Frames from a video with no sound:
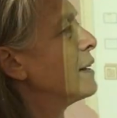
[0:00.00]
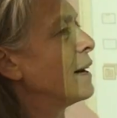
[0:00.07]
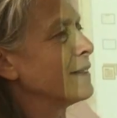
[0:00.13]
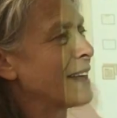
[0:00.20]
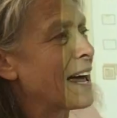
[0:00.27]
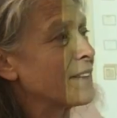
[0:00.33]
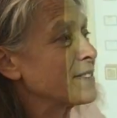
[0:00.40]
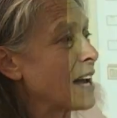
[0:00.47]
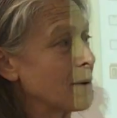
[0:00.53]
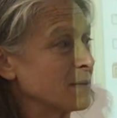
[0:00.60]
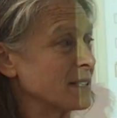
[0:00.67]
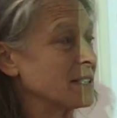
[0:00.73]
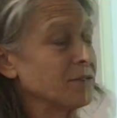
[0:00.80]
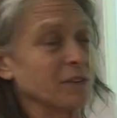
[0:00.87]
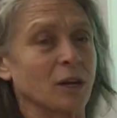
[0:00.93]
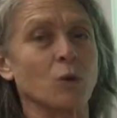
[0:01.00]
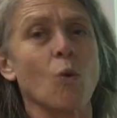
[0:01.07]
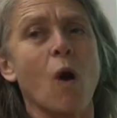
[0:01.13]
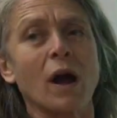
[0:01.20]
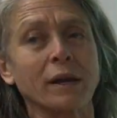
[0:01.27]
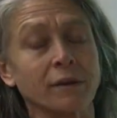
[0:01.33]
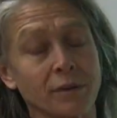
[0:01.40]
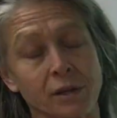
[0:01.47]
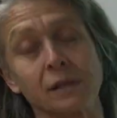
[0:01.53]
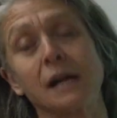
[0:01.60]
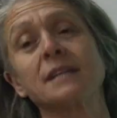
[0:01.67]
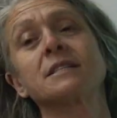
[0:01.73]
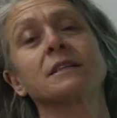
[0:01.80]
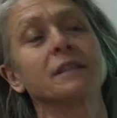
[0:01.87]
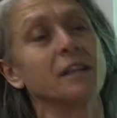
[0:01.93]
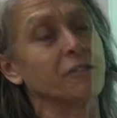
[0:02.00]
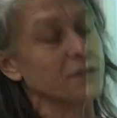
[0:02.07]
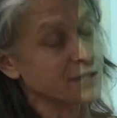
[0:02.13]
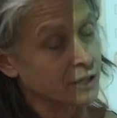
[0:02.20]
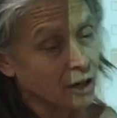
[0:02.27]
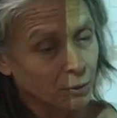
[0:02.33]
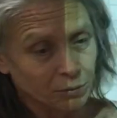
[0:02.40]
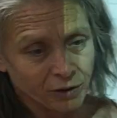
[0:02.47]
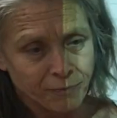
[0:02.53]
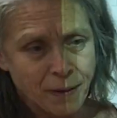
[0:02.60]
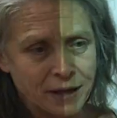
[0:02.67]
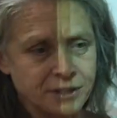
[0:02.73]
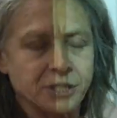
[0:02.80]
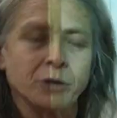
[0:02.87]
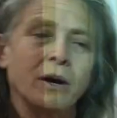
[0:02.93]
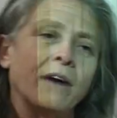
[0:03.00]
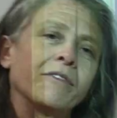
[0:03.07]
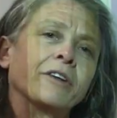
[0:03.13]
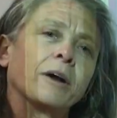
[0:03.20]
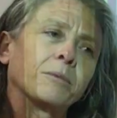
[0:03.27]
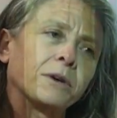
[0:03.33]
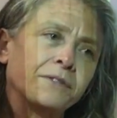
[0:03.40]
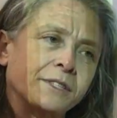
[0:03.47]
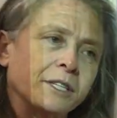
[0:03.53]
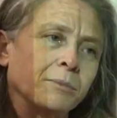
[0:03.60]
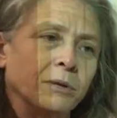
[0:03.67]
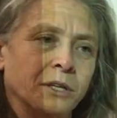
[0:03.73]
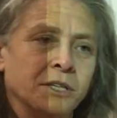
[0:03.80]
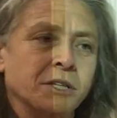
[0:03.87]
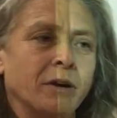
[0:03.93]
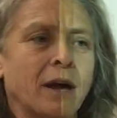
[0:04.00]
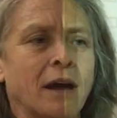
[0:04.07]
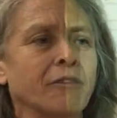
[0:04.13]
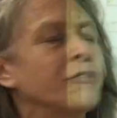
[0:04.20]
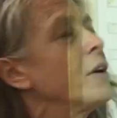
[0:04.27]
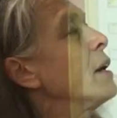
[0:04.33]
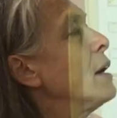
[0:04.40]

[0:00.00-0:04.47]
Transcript: a lot of times it's even like walk into the class and give us the number of pets you have, the number of siblings you have.